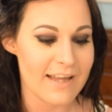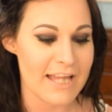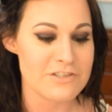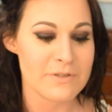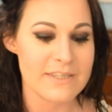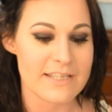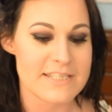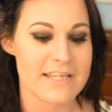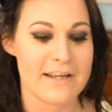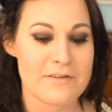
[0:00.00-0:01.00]
I enjoyed
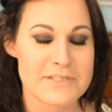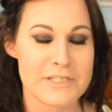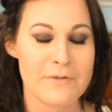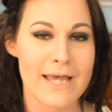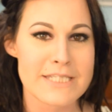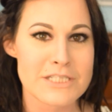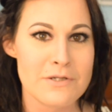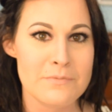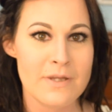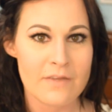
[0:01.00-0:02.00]
this. And I'll see you guys
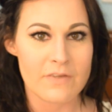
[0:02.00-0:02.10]
soon.